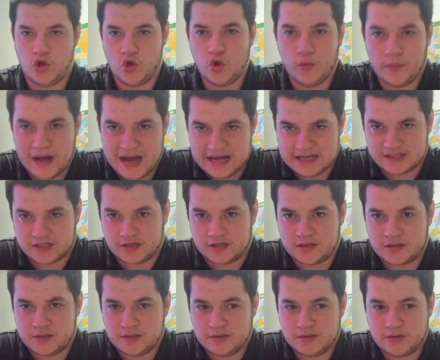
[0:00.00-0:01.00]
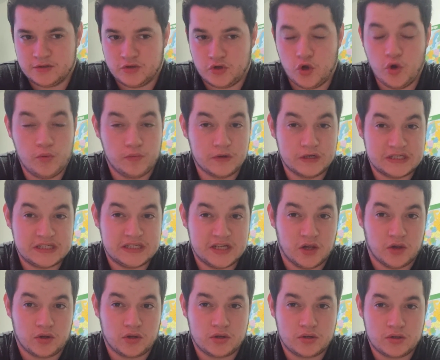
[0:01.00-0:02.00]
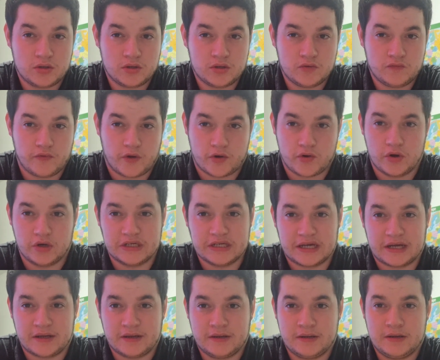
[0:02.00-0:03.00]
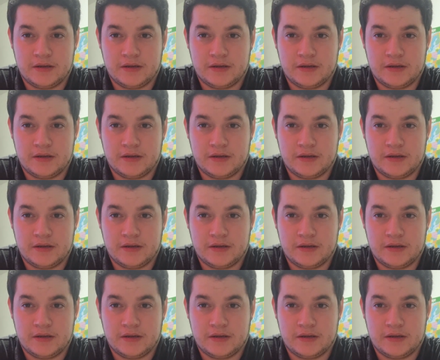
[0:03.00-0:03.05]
Uber hasn't. Uber is still recruiting,